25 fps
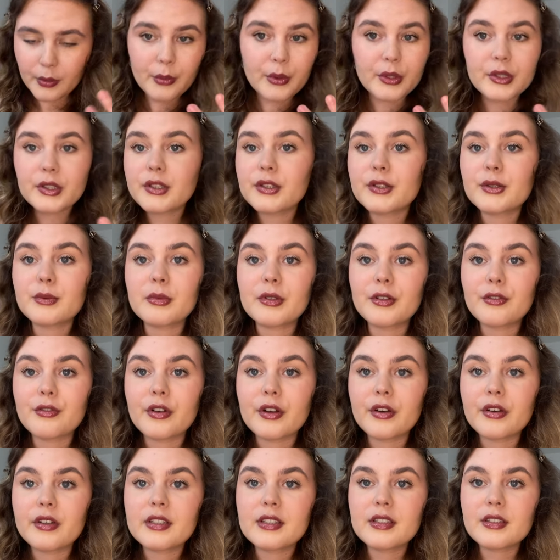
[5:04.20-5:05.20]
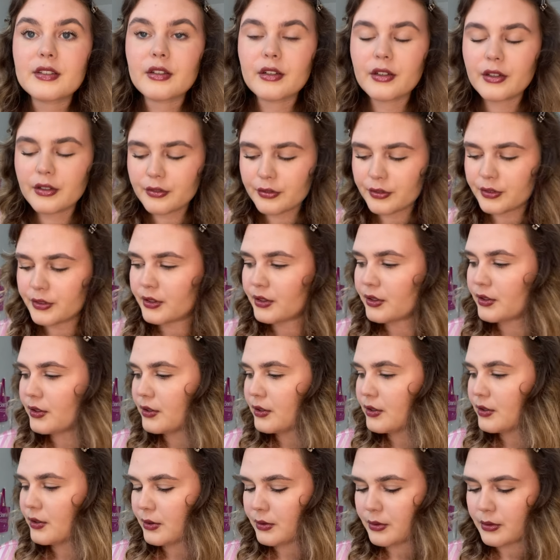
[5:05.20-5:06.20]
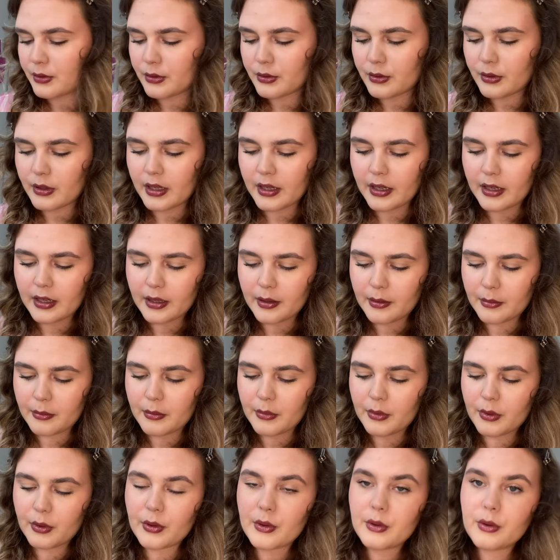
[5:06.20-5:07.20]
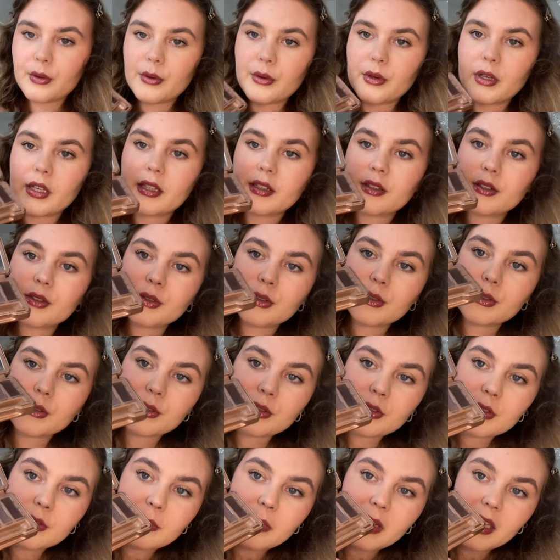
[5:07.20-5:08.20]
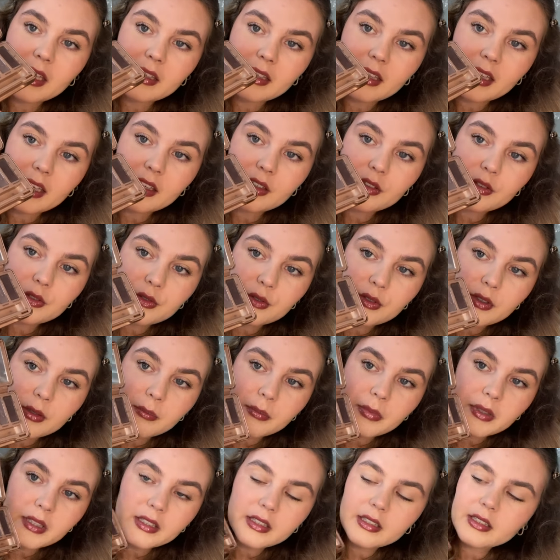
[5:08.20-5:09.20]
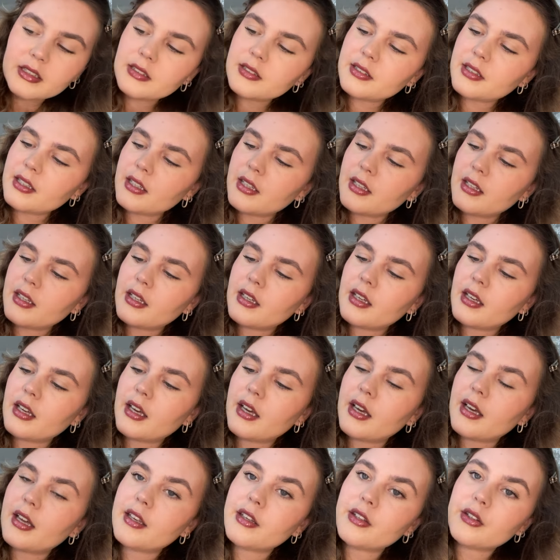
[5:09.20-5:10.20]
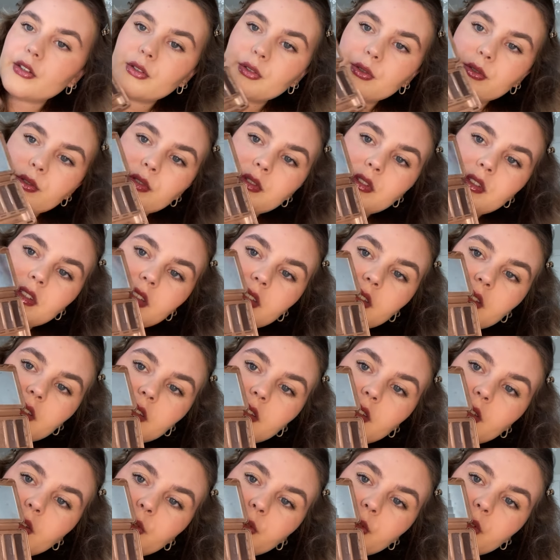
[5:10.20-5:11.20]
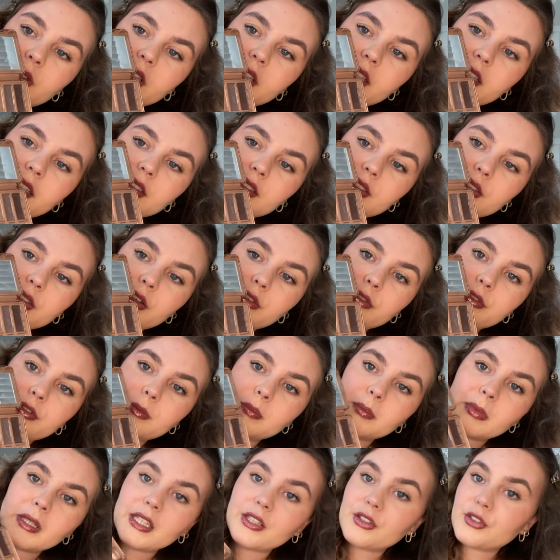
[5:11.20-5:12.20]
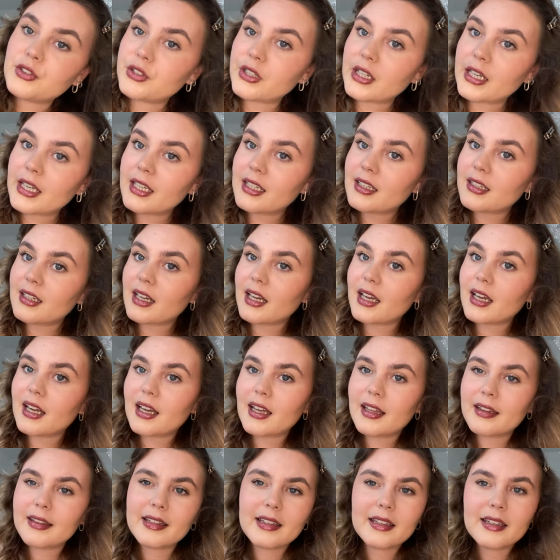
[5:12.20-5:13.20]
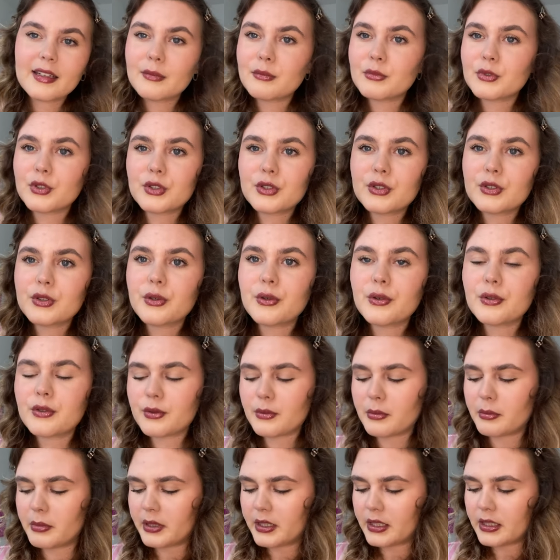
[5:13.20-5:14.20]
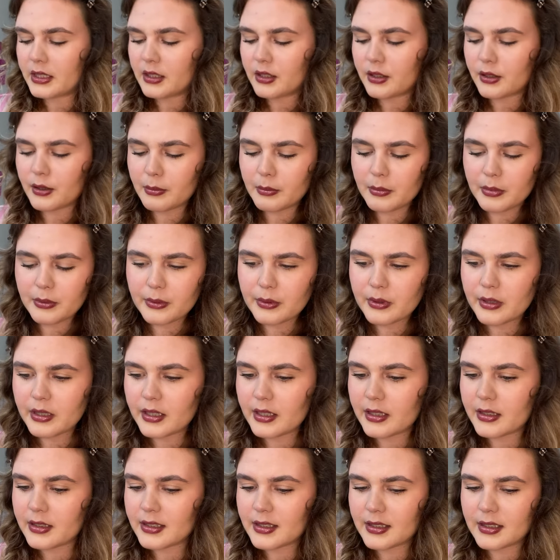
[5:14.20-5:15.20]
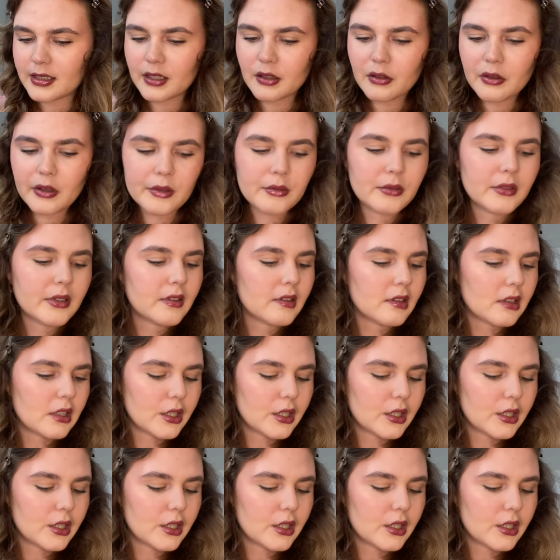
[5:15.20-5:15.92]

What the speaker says: want it to be very soft. So I'm going to use my Naked Tree palette. and use this really soft pink shade, and then I'm just going to build it up and see how that